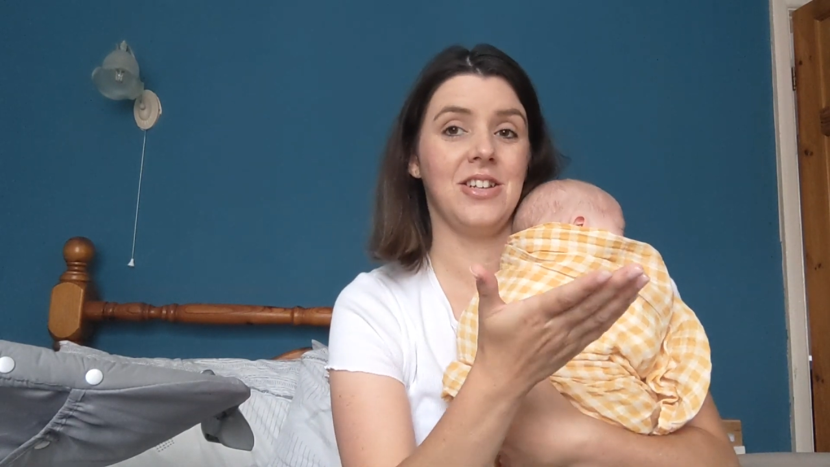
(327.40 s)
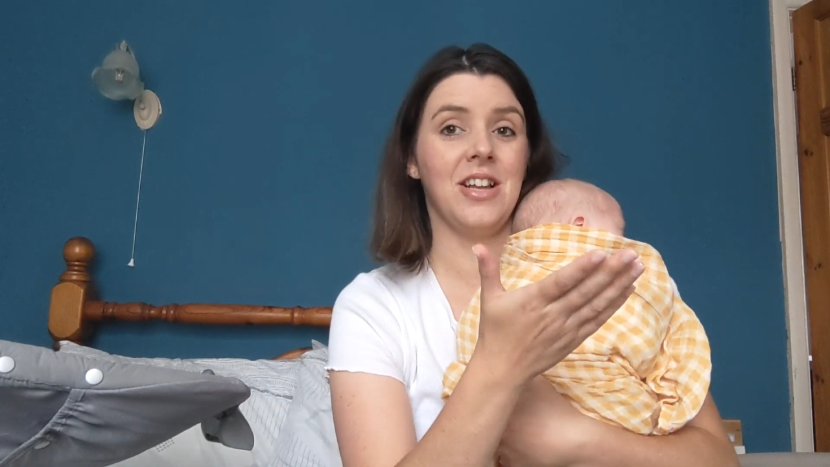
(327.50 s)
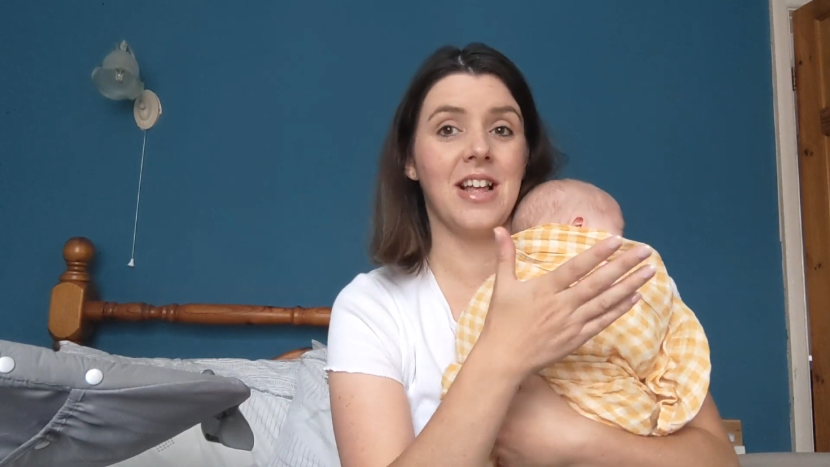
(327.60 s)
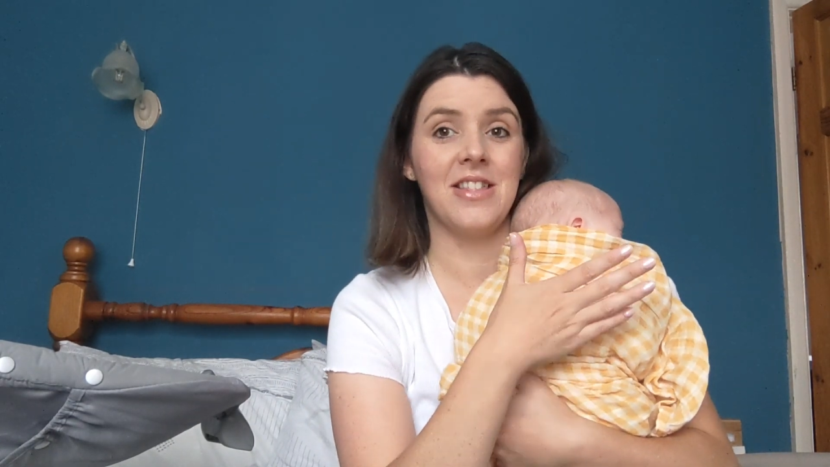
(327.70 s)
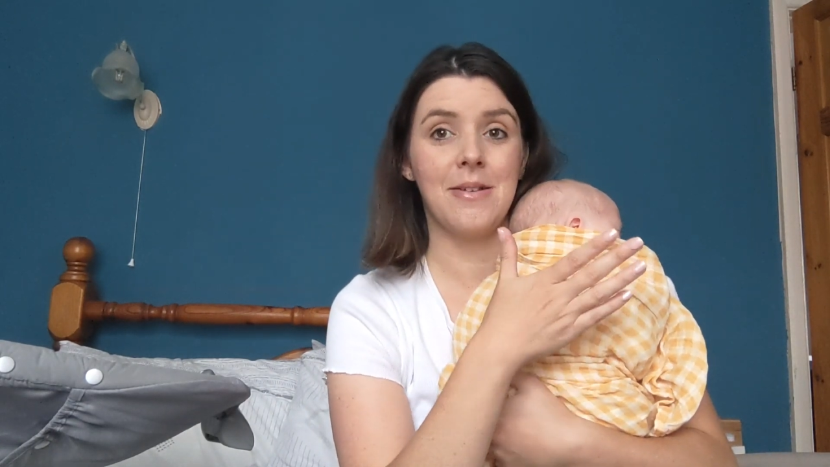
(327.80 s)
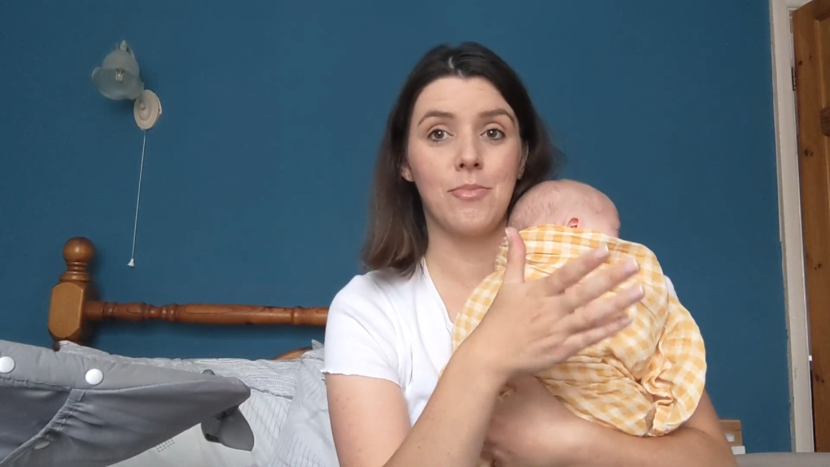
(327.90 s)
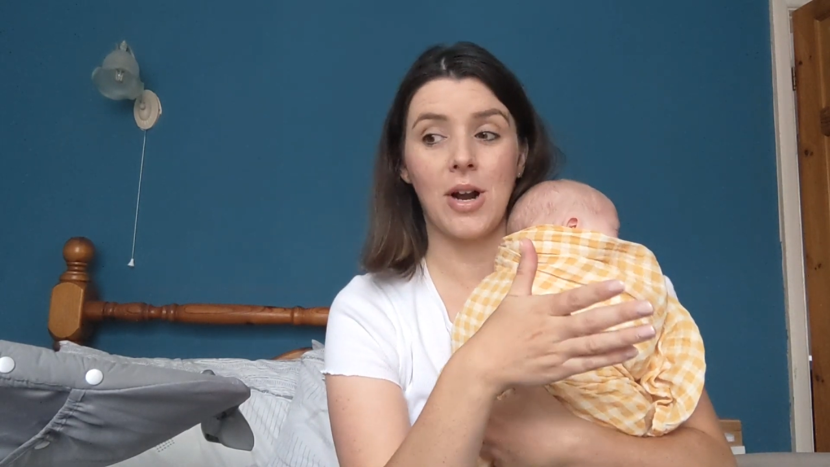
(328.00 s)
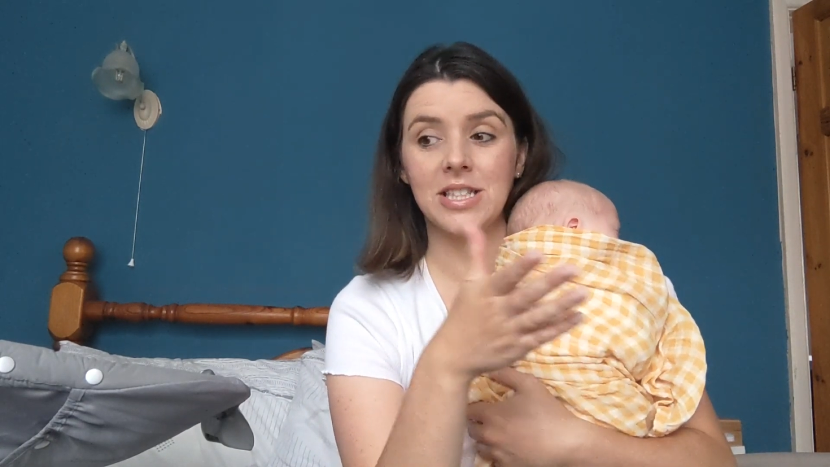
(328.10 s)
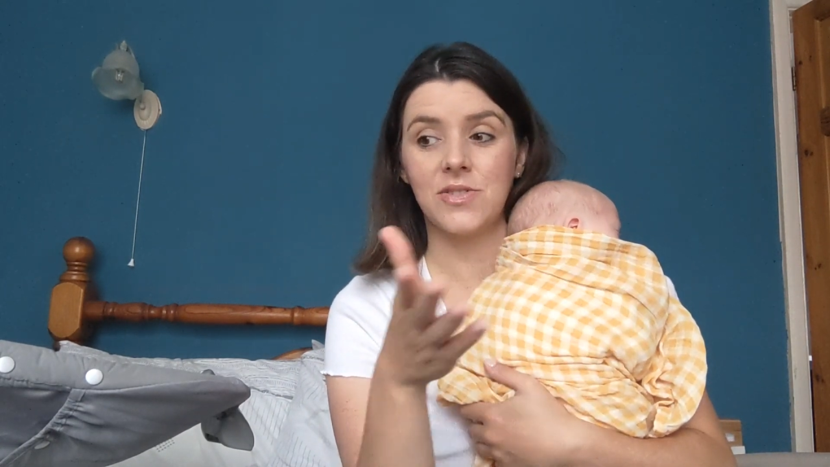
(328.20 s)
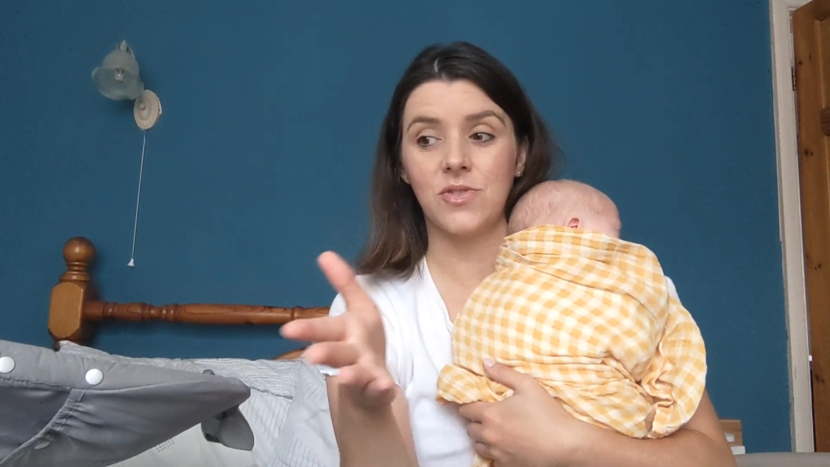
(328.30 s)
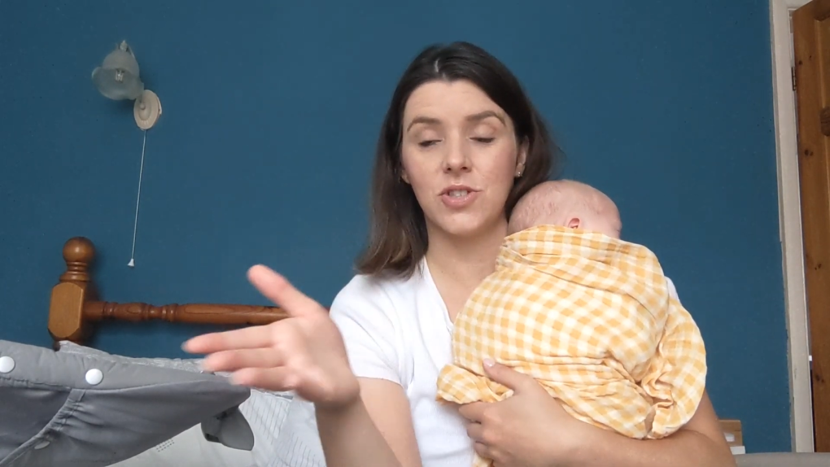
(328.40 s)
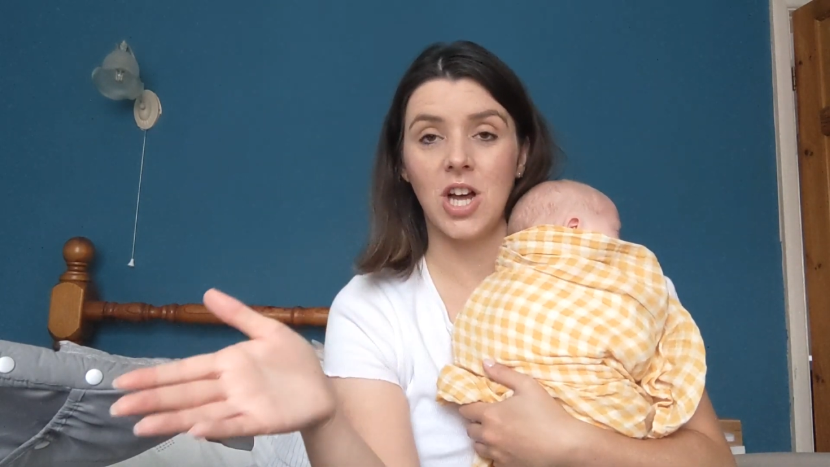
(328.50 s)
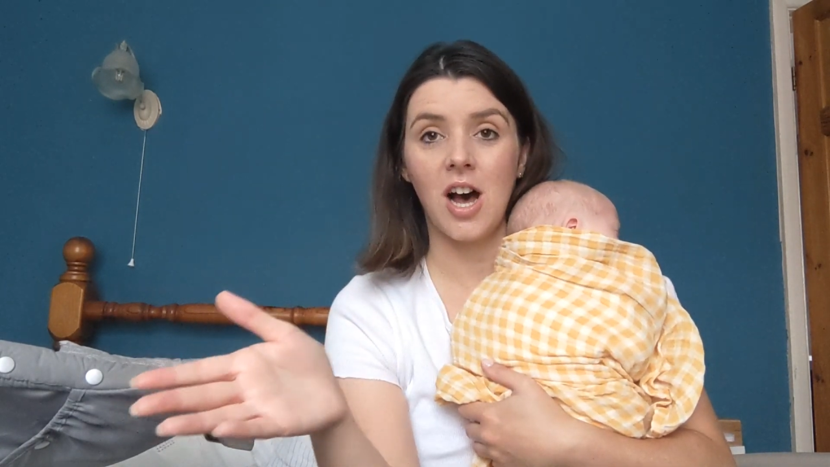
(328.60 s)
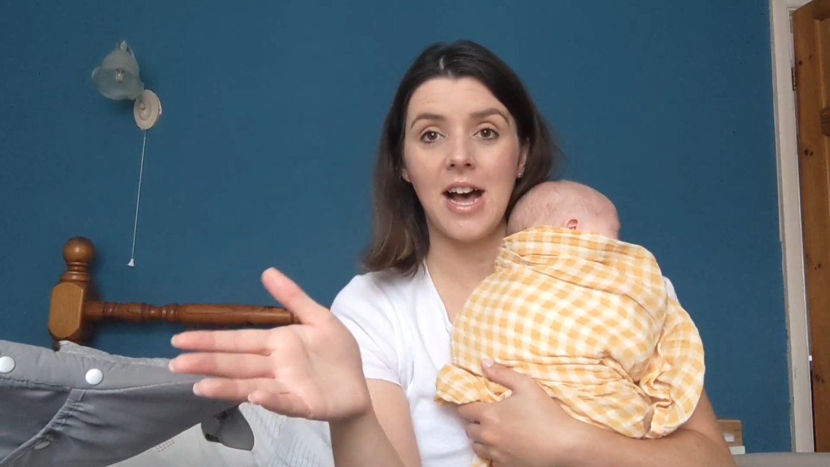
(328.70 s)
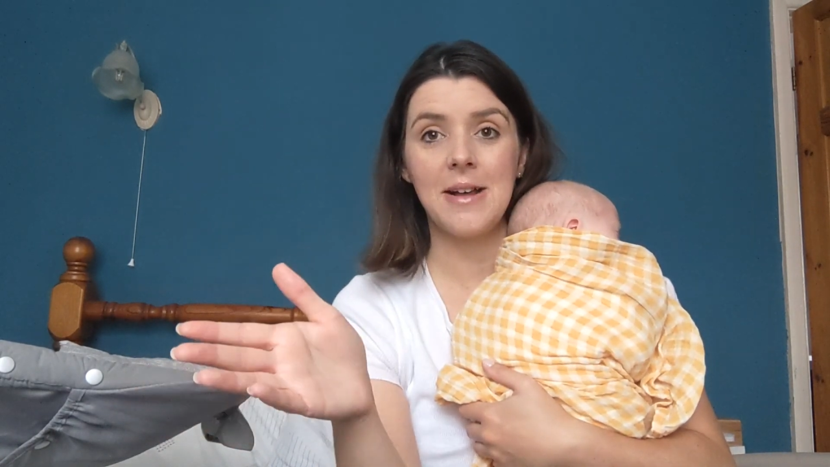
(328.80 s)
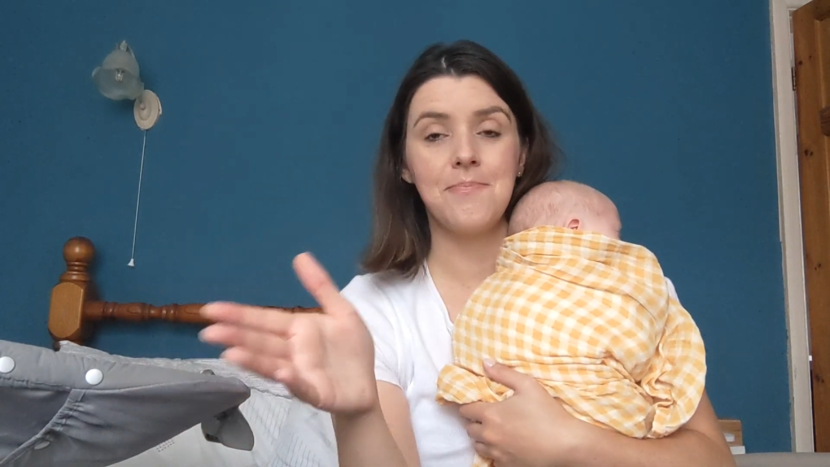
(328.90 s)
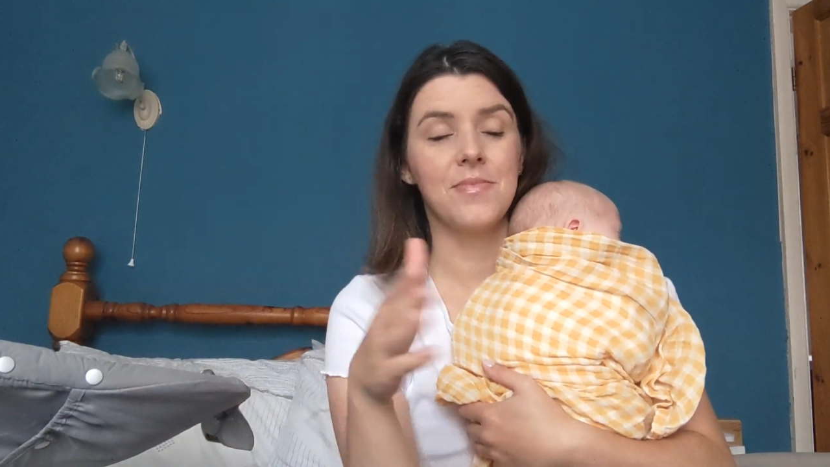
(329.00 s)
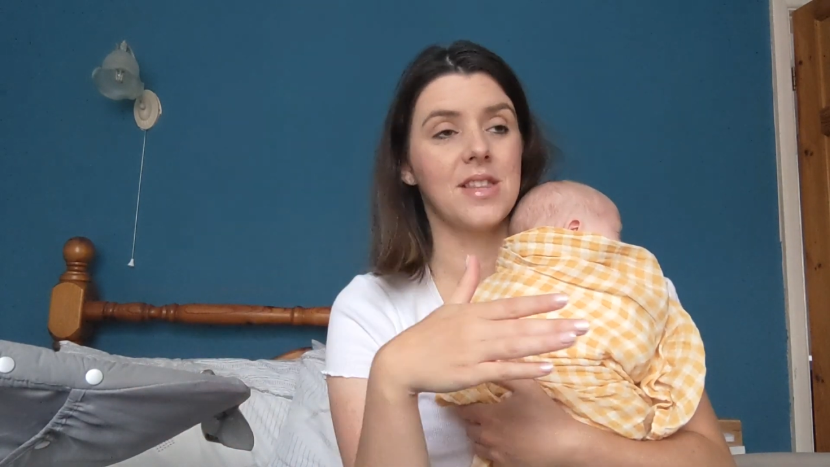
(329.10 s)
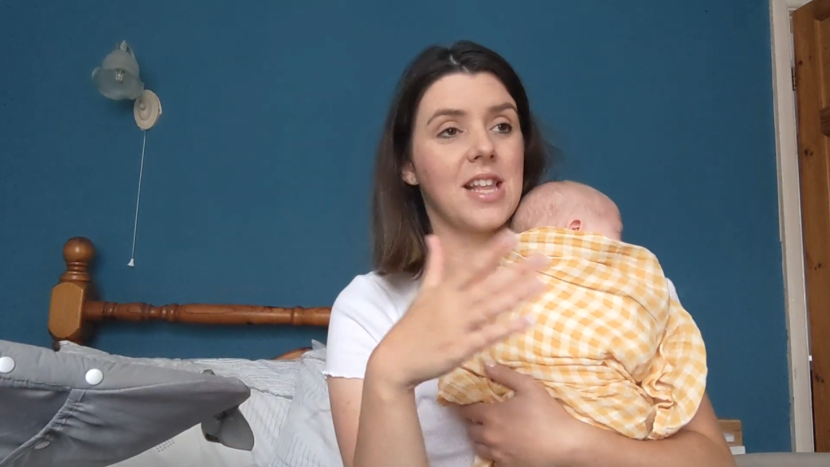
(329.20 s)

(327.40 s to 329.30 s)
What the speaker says: and they're pressed for time,